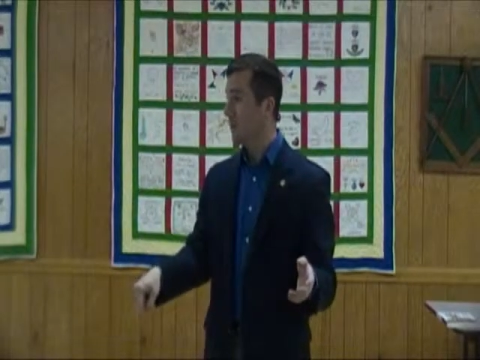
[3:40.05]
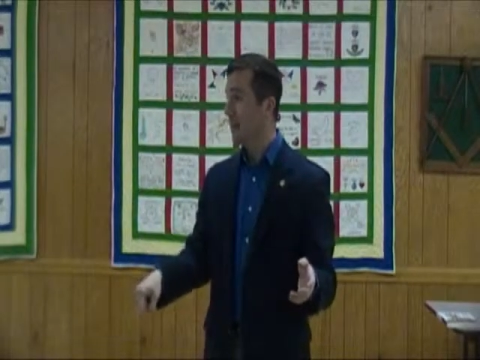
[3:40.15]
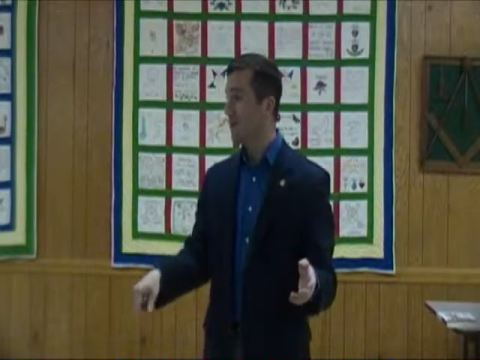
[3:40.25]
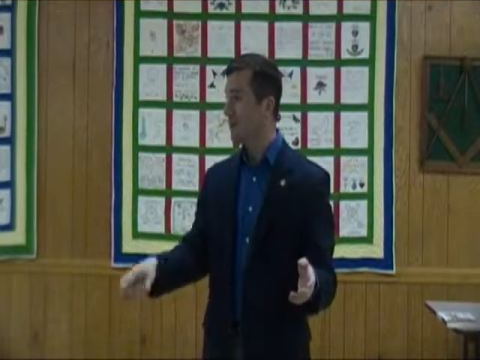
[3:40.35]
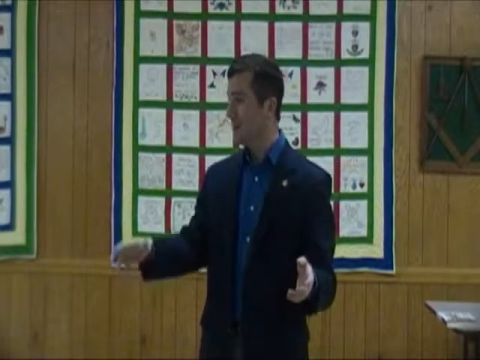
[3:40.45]

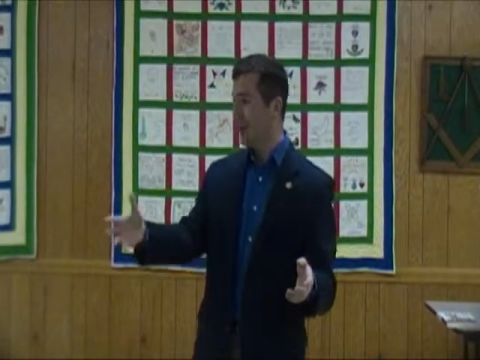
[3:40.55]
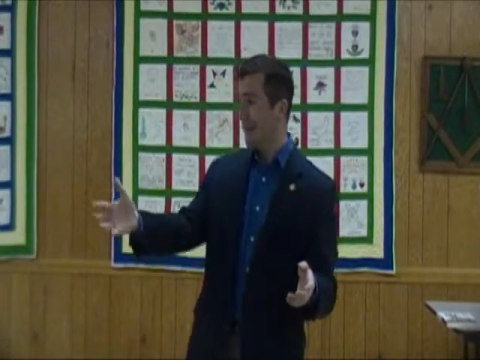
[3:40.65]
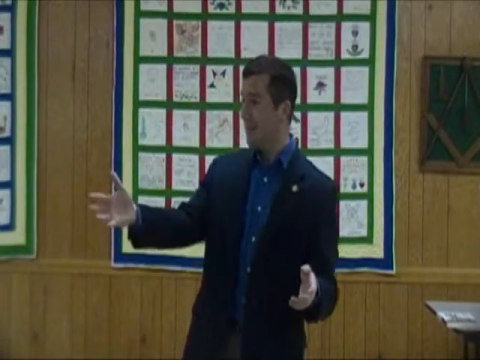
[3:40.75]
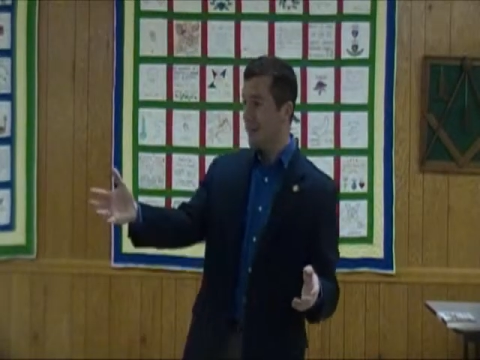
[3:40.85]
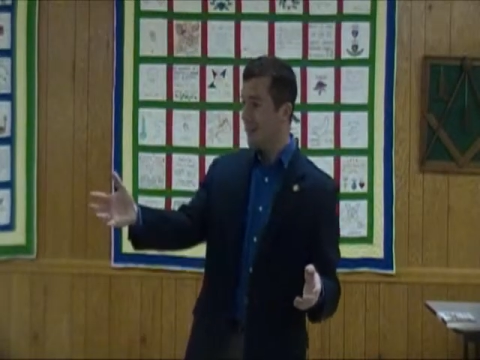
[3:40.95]
Now, does
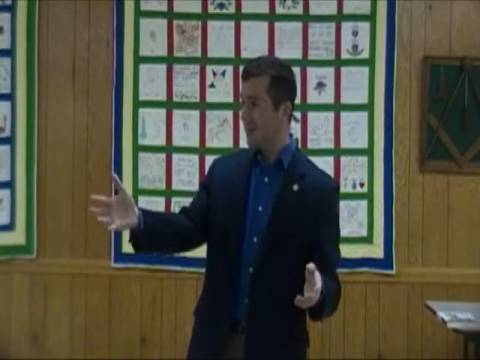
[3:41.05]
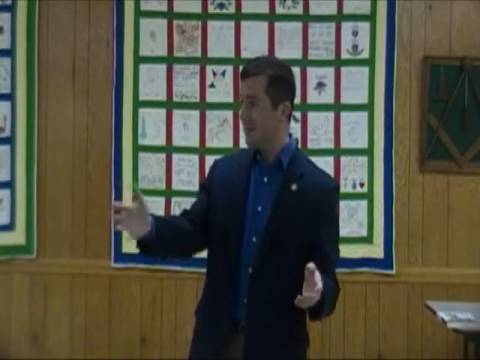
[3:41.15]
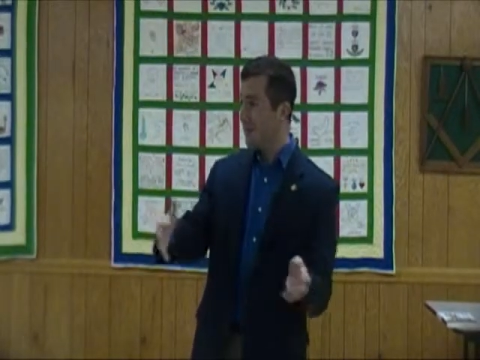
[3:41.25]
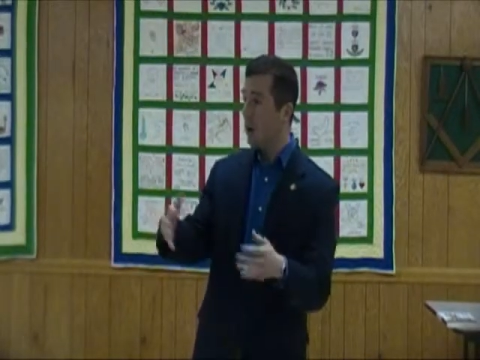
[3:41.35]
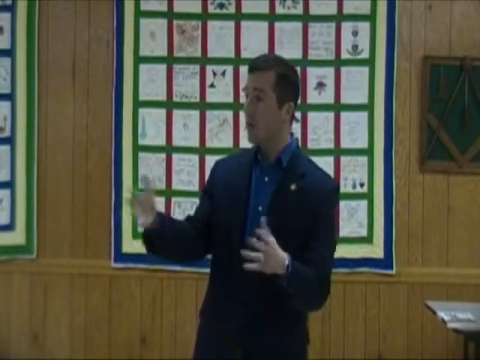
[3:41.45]
that
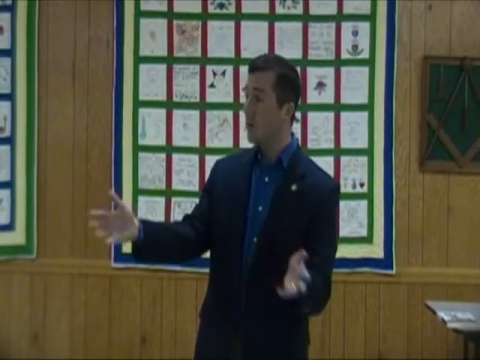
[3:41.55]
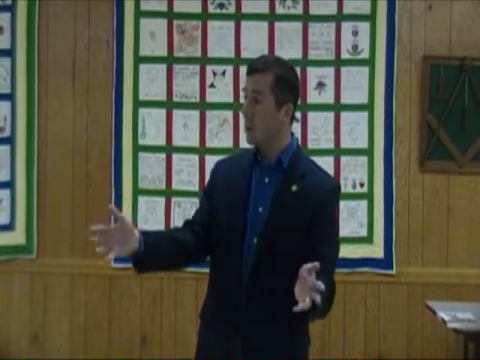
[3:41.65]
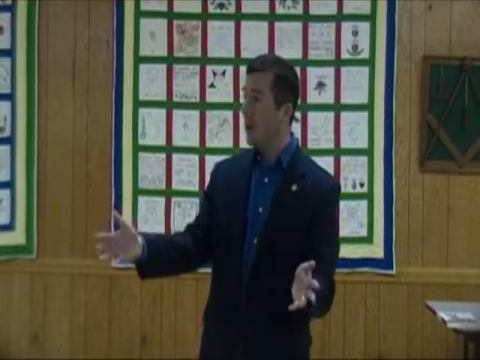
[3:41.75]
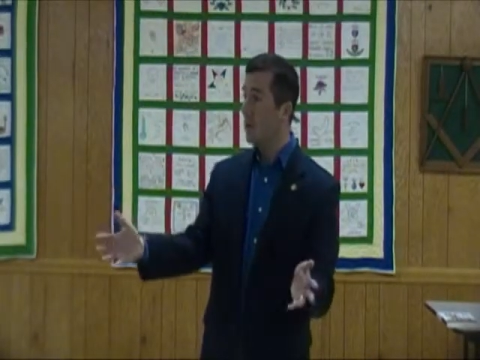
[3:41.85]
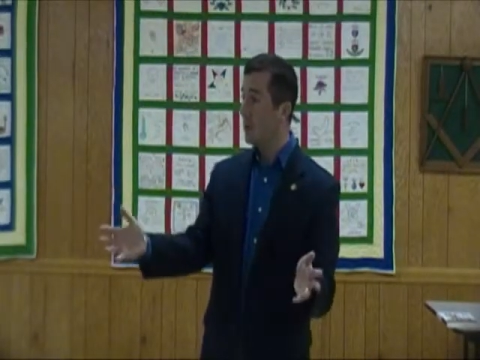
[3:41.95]
solve
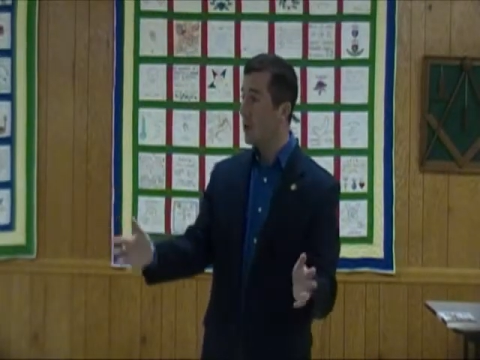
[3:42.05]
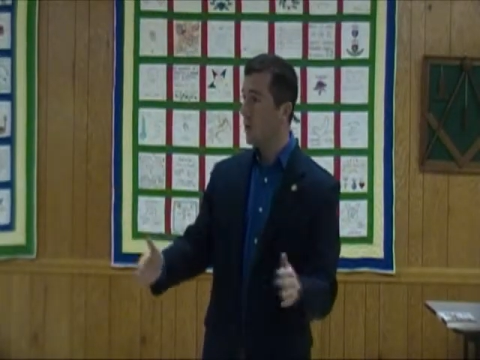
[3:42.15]
the problem?